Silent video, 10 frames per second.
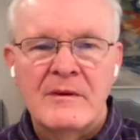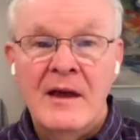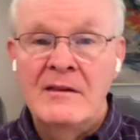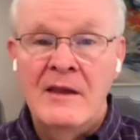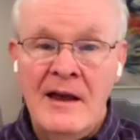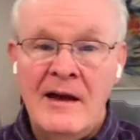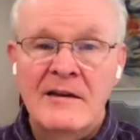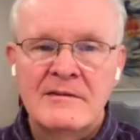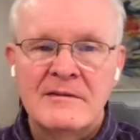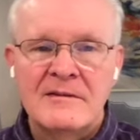And that
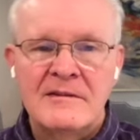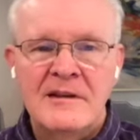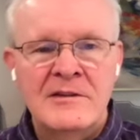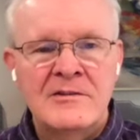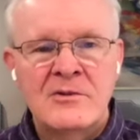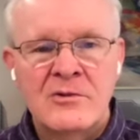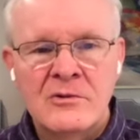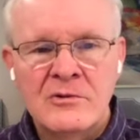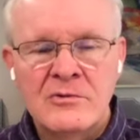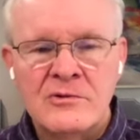is the
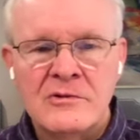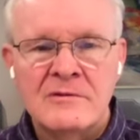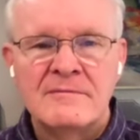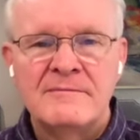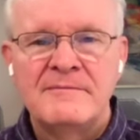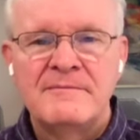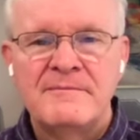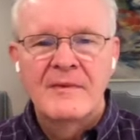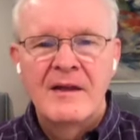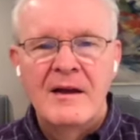delusion.
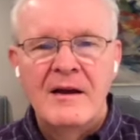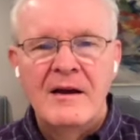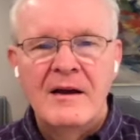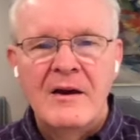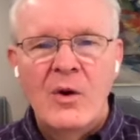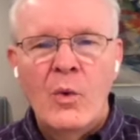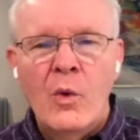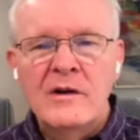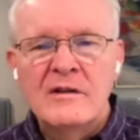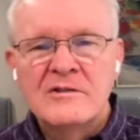
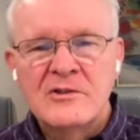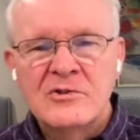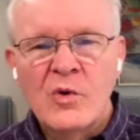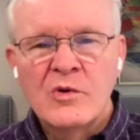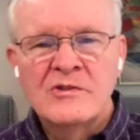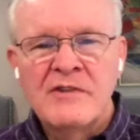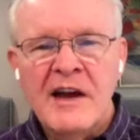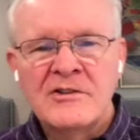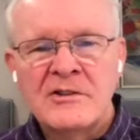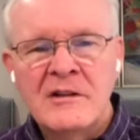Where does this course of
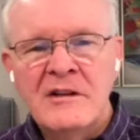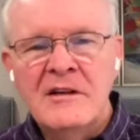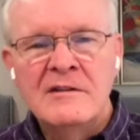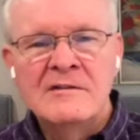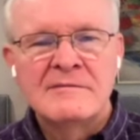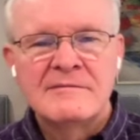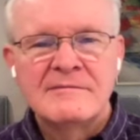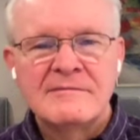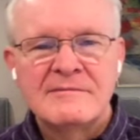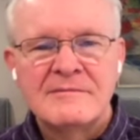action lead?
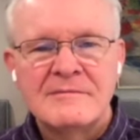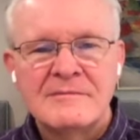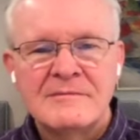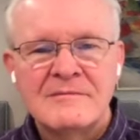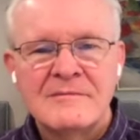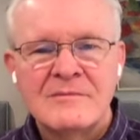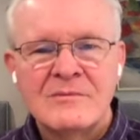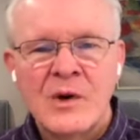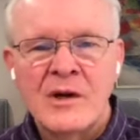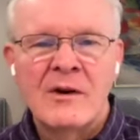
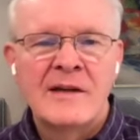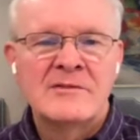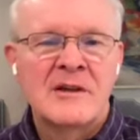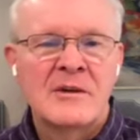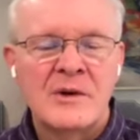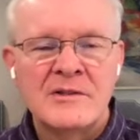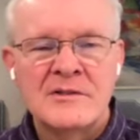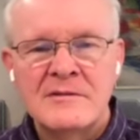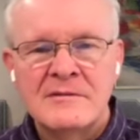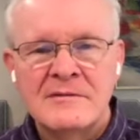We don't ask that
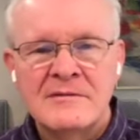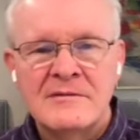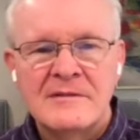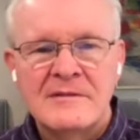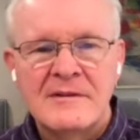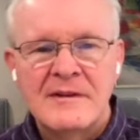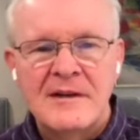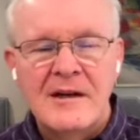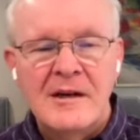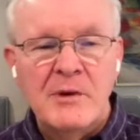question.
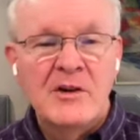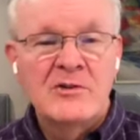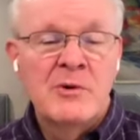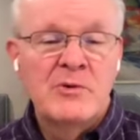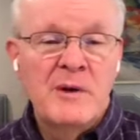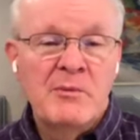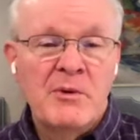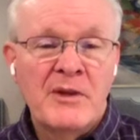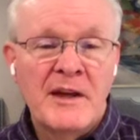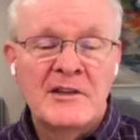Because most people
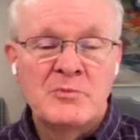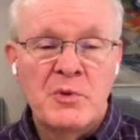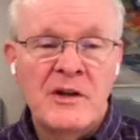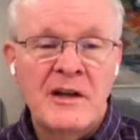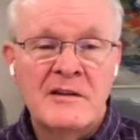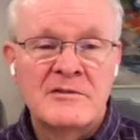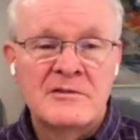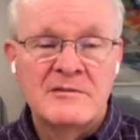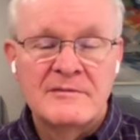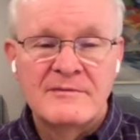think it's pretty
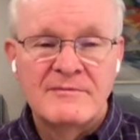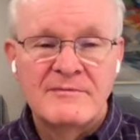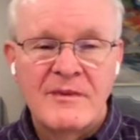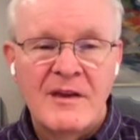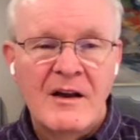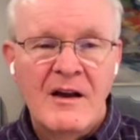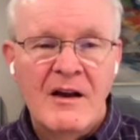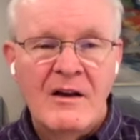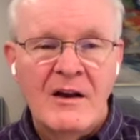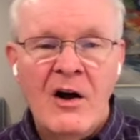innocent.
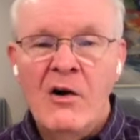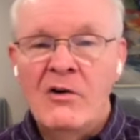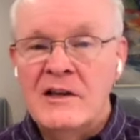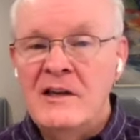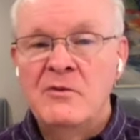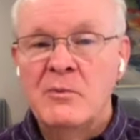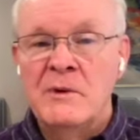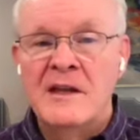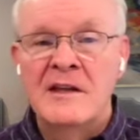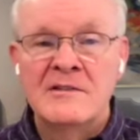All evil
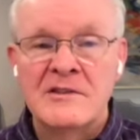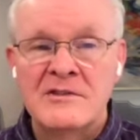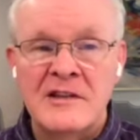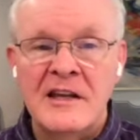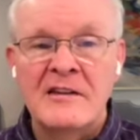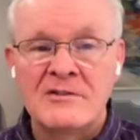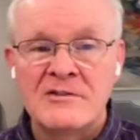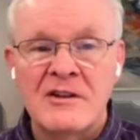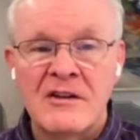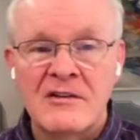begins as an
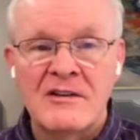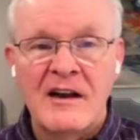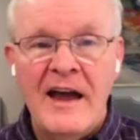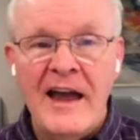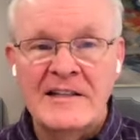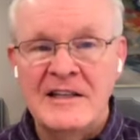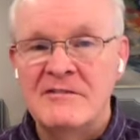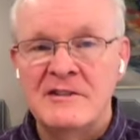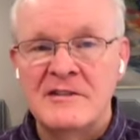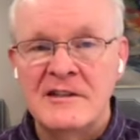innocent
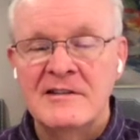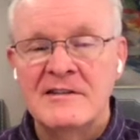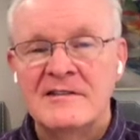activity.